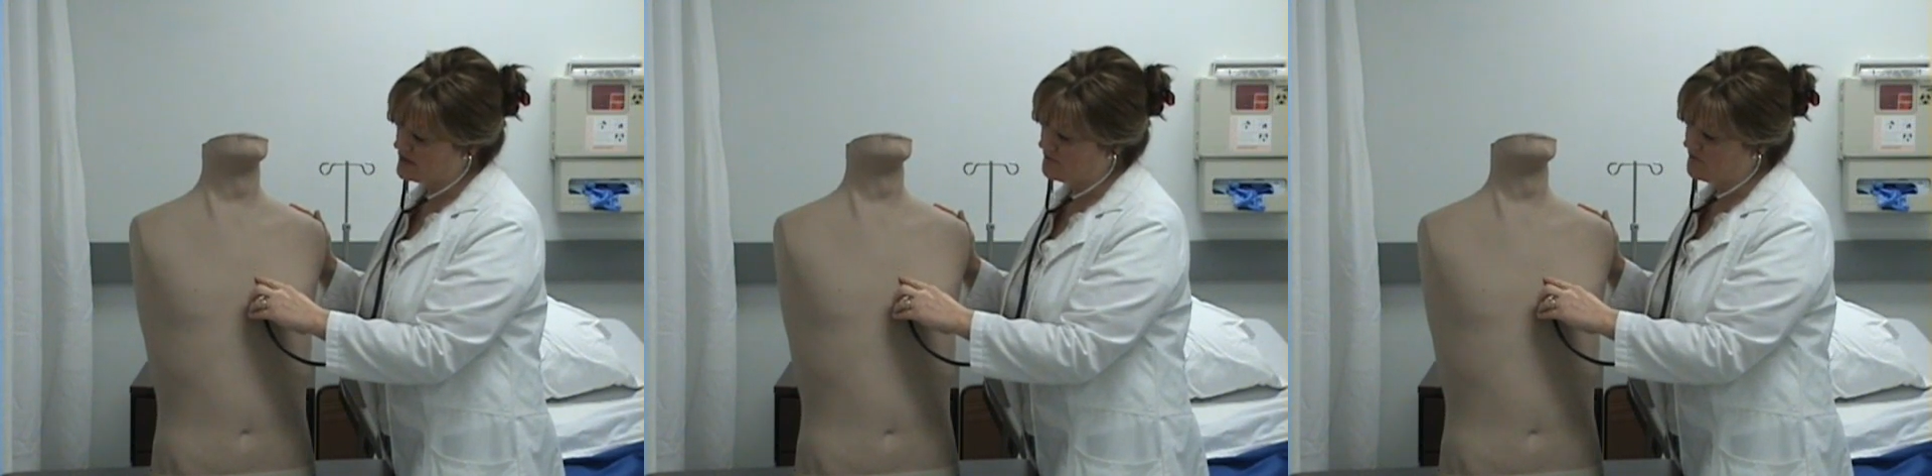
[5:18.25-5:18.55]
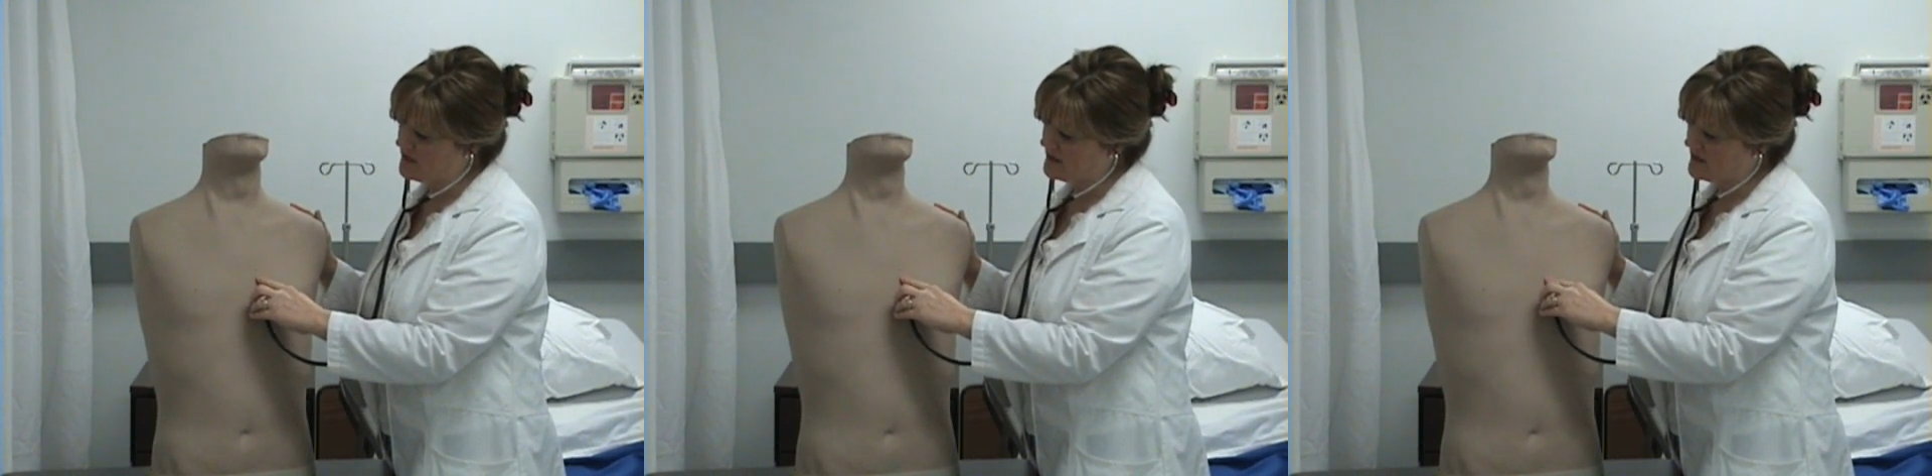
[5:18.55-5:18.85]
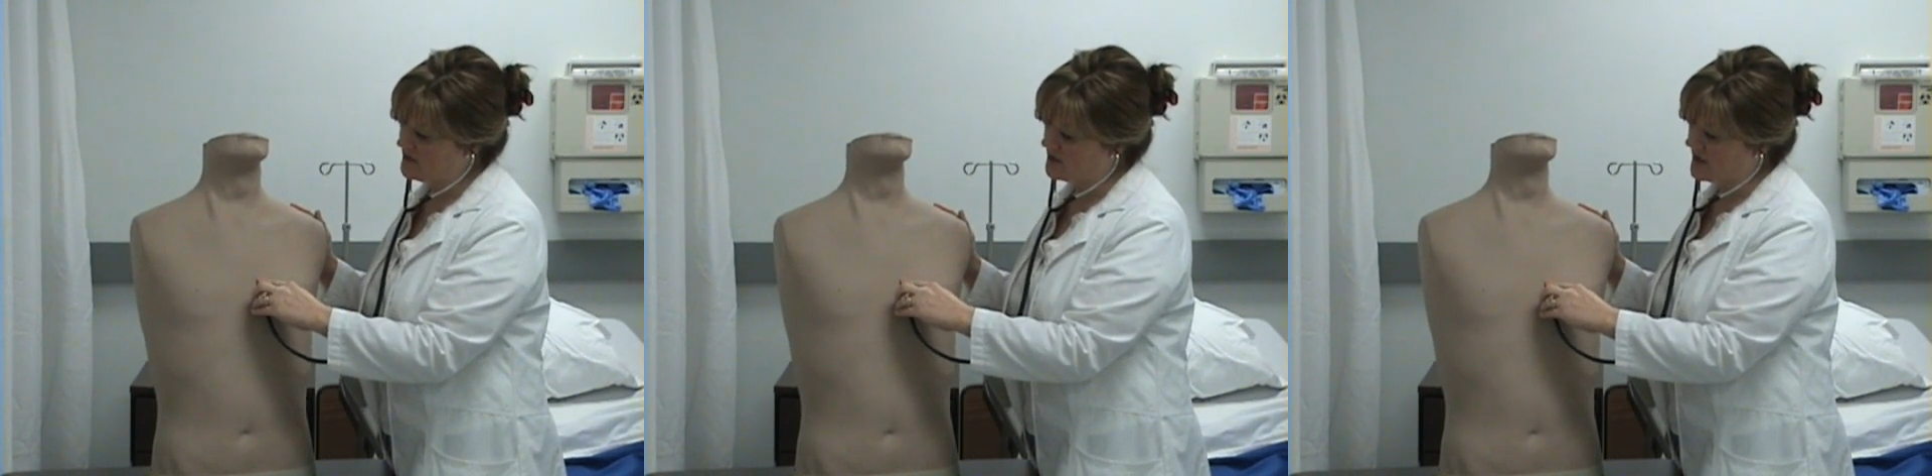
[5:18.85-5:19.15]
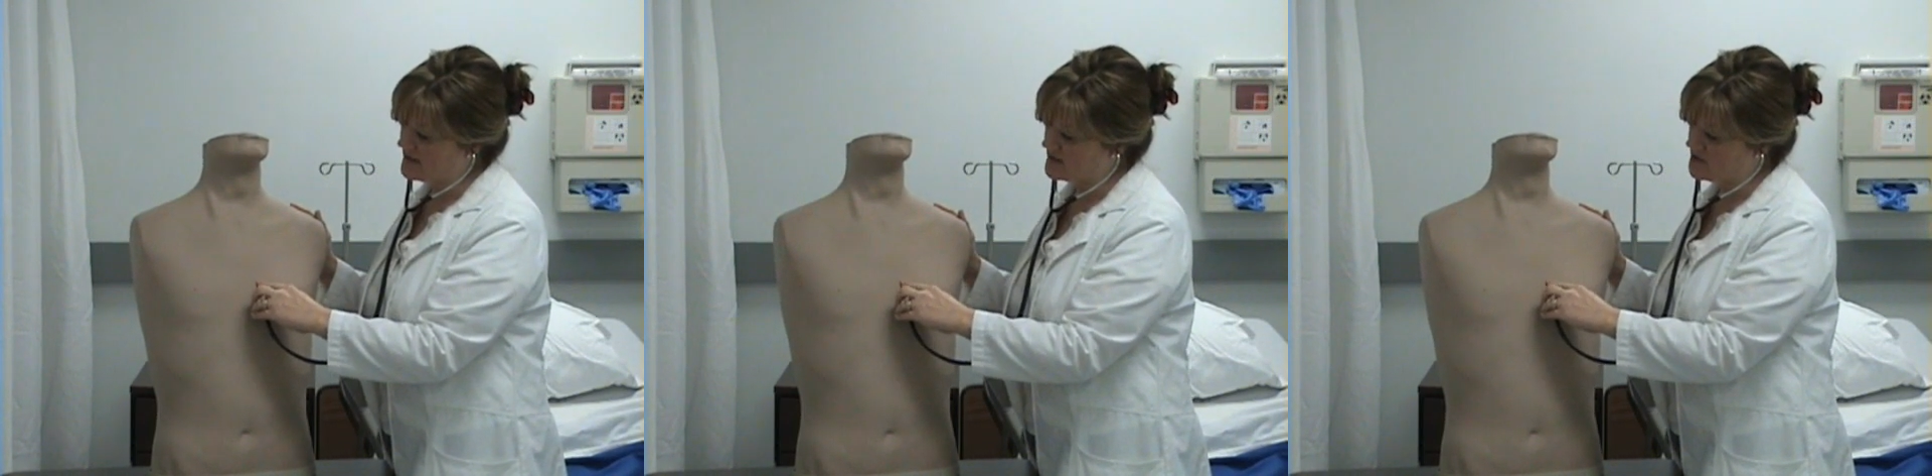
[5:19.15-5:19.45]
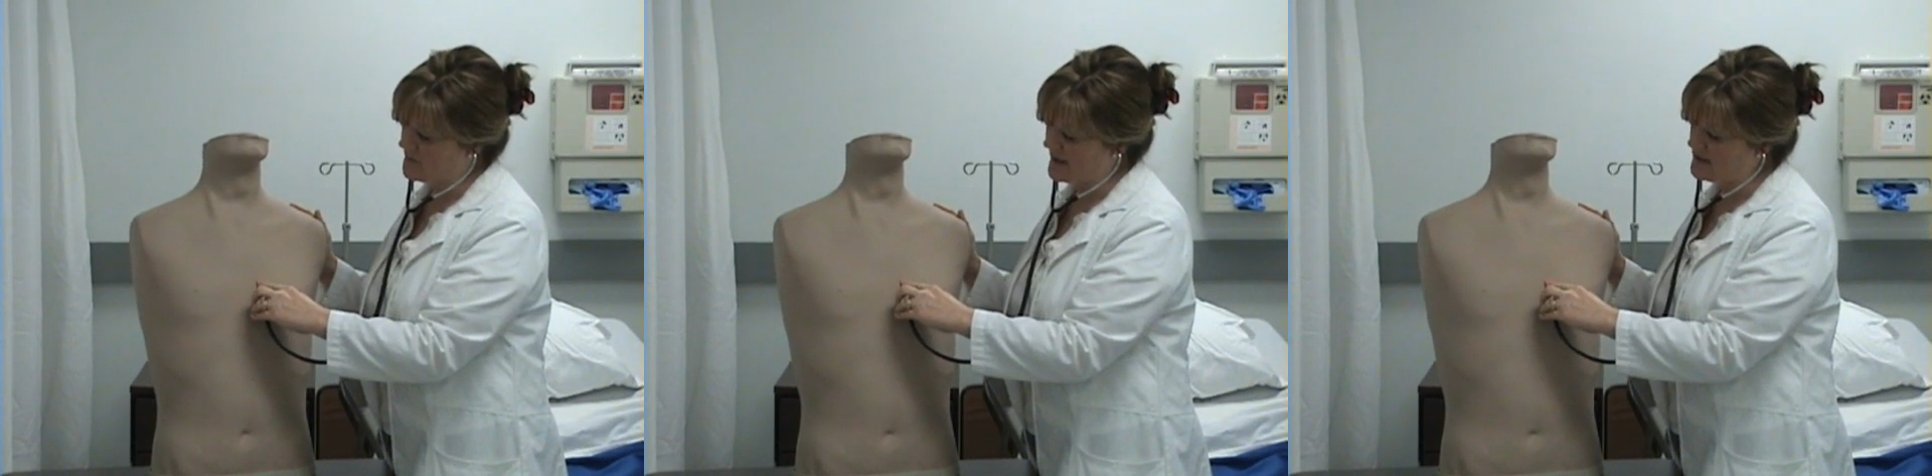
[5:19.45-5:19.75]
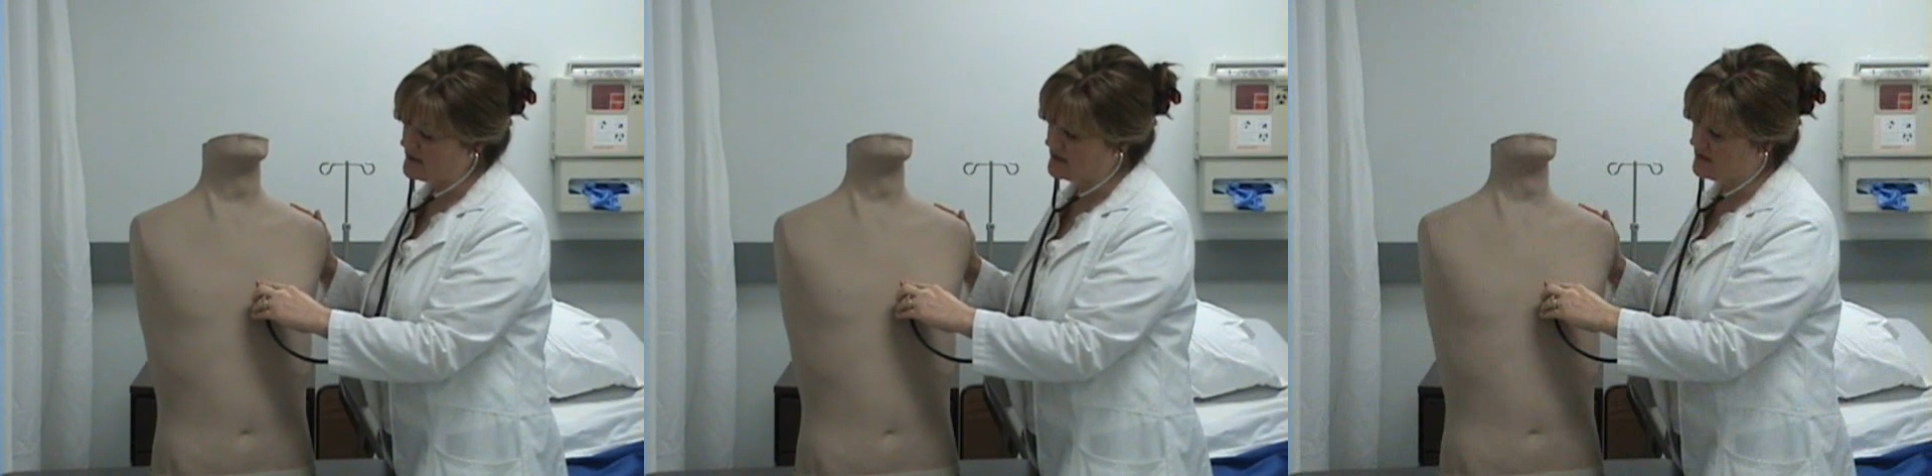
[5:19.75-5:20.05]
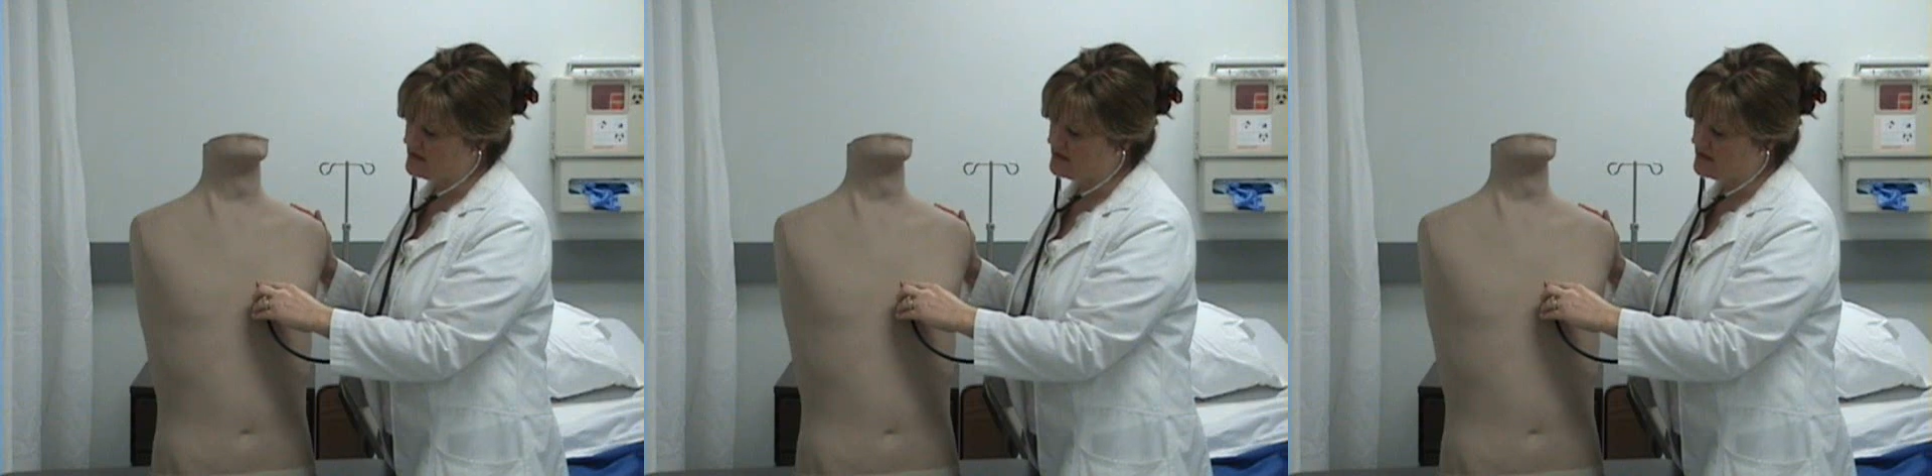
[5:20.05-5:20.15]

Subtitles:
to the fifth intercostal space,